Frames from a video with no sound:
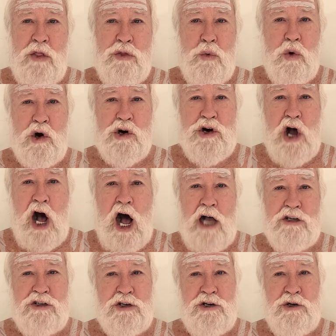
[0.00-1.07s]
the word
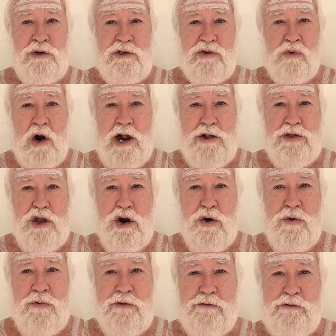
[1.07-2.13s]
asana is right
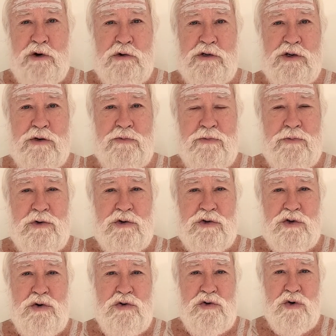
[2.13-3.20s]
there in the first
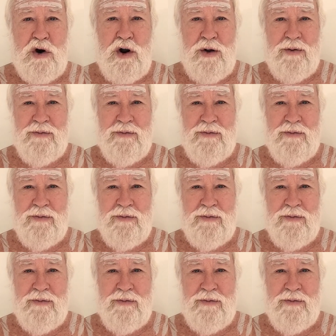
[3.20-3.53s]
sutra.